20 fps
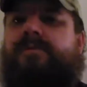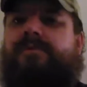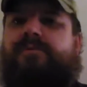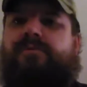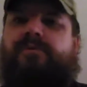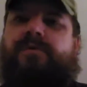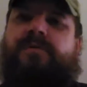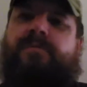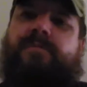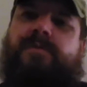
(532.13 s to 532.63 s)

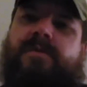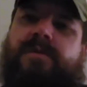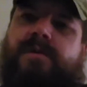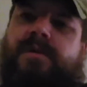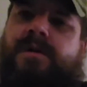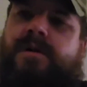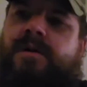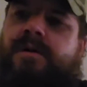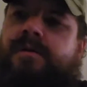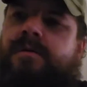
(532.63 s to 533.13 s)
a woman
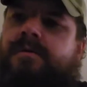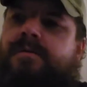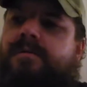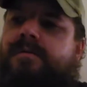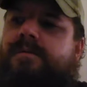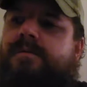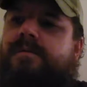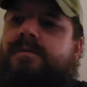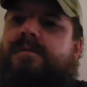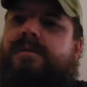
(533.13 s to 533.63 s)

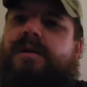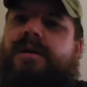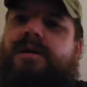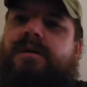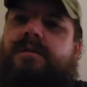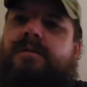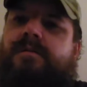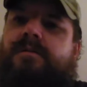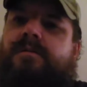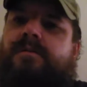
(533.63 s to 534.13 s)

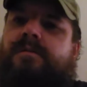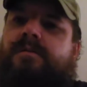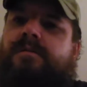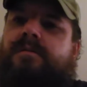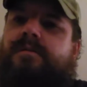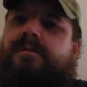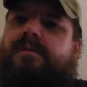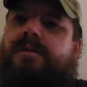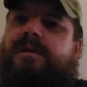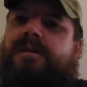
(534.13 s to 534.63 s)
that
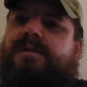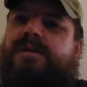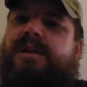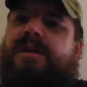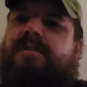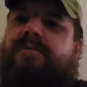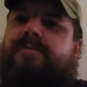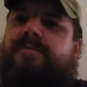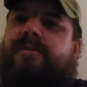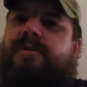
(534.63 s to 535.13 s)
I
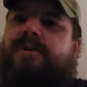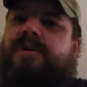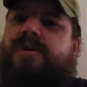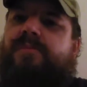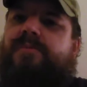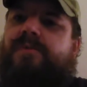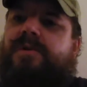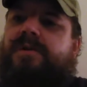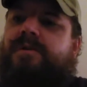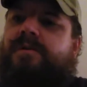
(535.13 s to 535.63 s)
dated for a
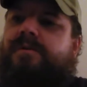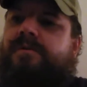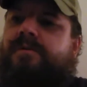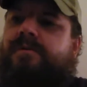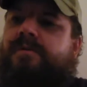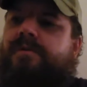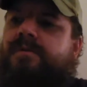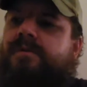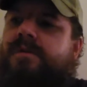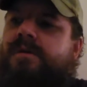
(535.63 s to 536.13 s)
couple years
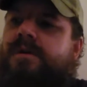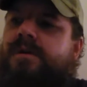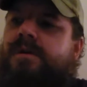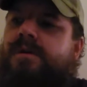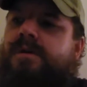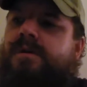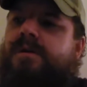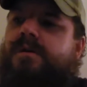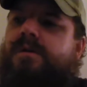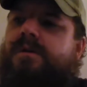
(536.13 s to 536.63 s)

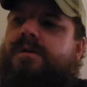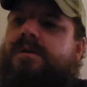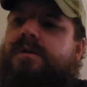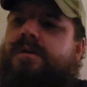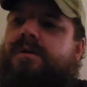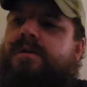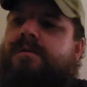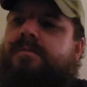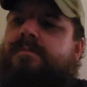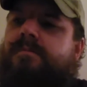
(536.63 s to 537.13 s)

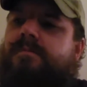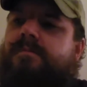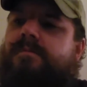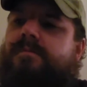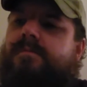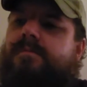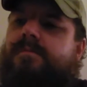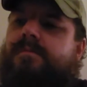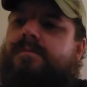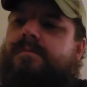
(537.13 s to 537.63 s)
um,
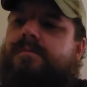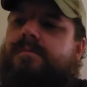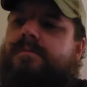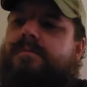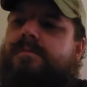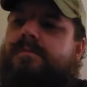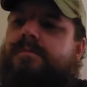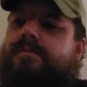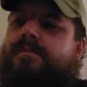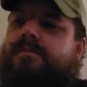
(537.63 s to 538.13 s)

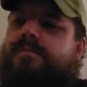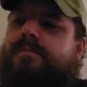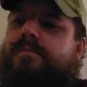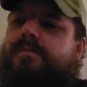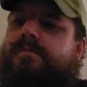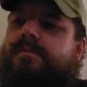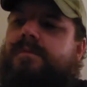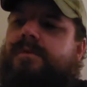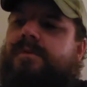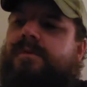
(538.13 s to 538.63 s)

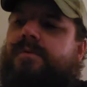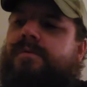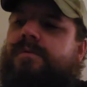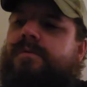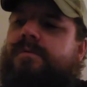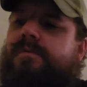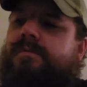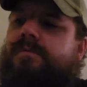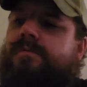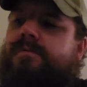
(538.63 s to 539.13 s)

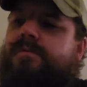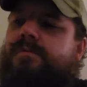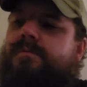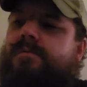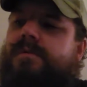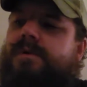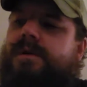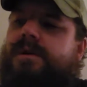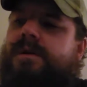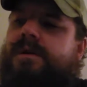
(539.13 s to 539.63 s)
total,
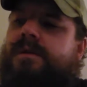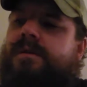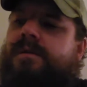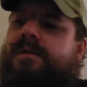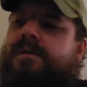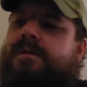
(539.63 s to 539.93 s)
and